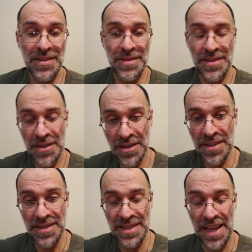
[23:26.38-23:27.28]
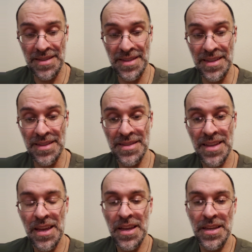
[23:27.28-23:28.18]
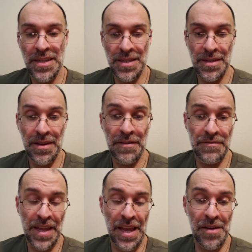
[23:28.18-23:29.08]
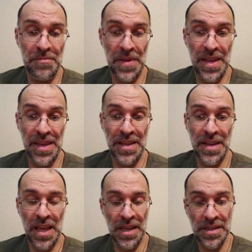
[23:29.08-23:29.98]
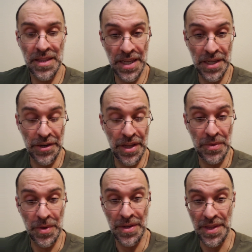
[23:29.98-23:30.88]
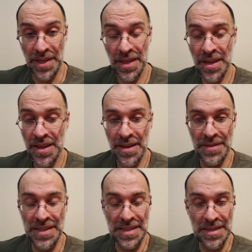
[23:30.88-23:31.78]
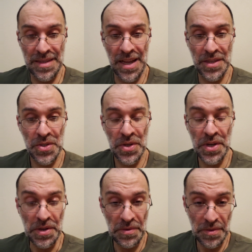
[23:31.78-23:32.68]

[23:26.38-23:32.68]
circumstances, you have now been unclean or unworthy. This is not true.